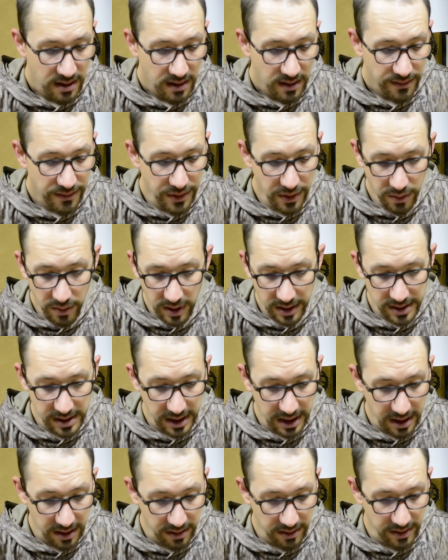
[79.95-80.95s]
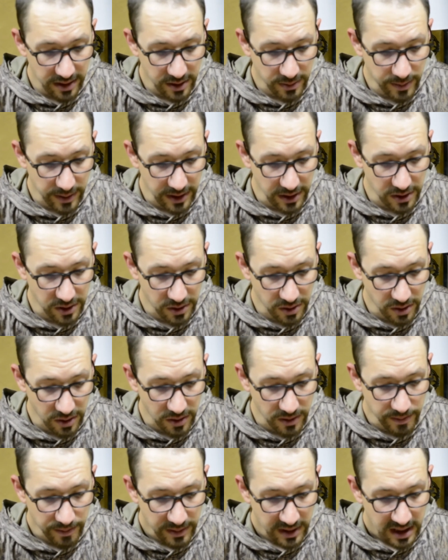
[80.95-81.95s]
Few want to hear this, but it's
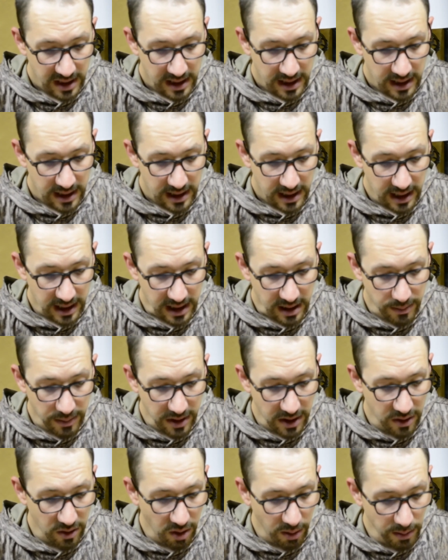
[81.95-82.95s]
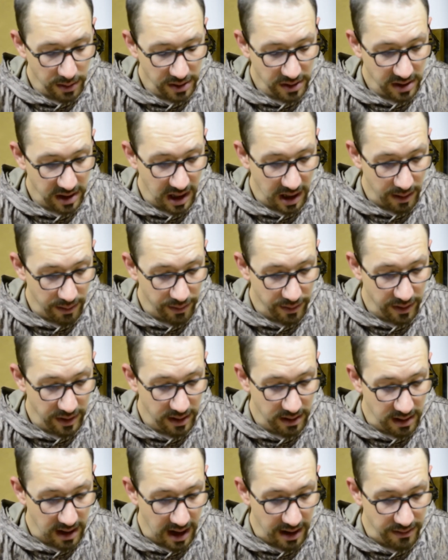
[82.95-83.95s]
true, and it can be enormously helpful
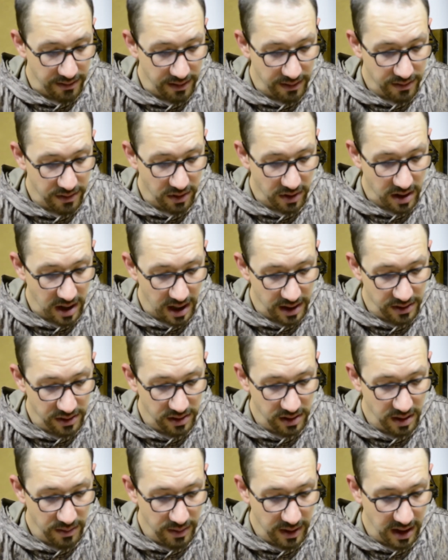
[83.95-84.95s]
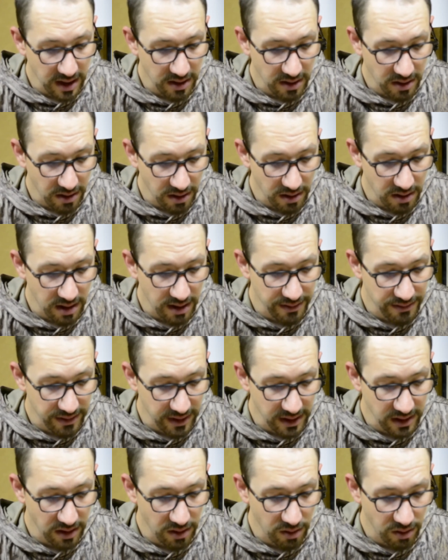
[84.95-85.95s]
in life. If you're constantly being hurt,
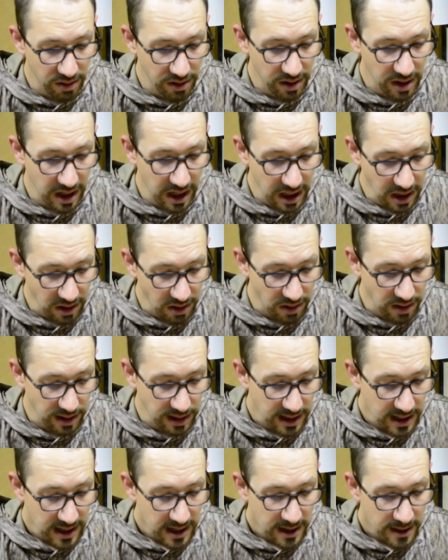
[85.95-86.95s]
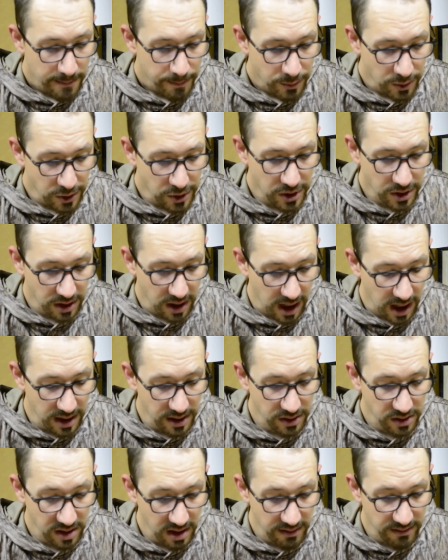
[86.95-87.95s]
offended, or angered, you should
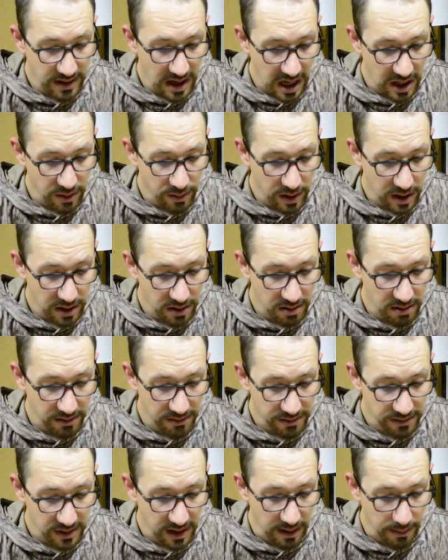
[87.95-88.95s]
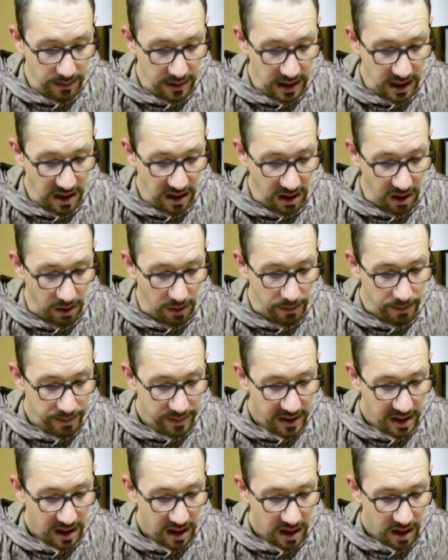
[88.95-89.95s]
honestly evaluate your inflamed ego.
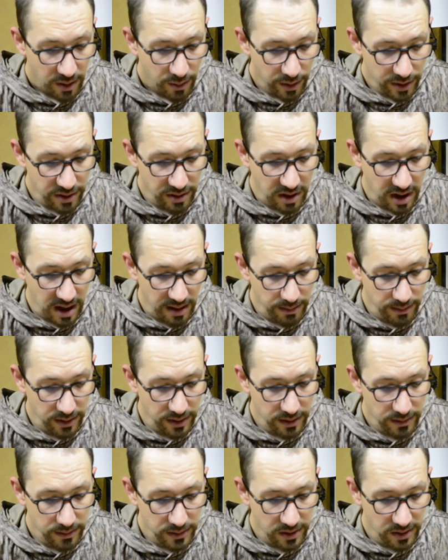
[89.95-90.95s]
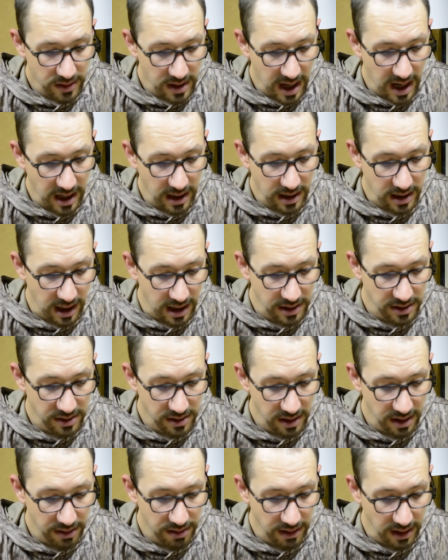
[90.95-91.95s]
When you're humble, you're not
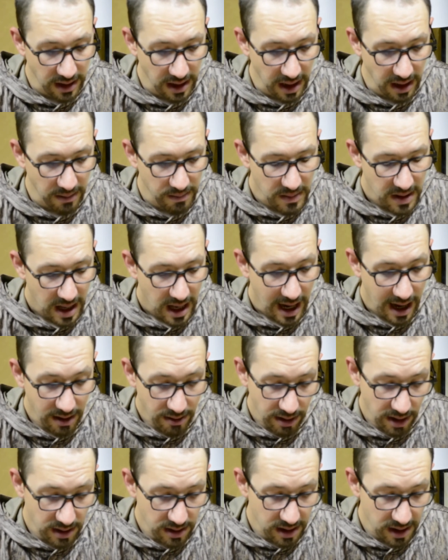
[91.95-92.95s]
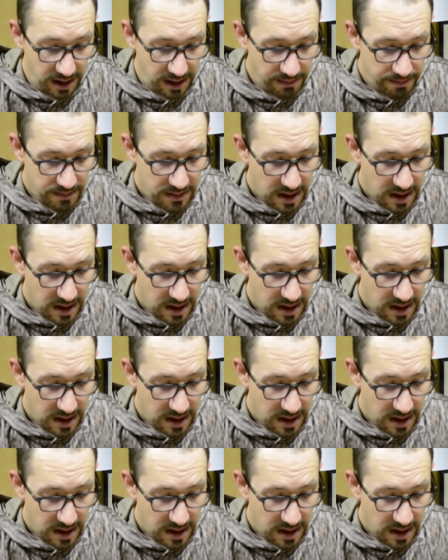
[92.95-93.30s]
constantly thinking, how do I look?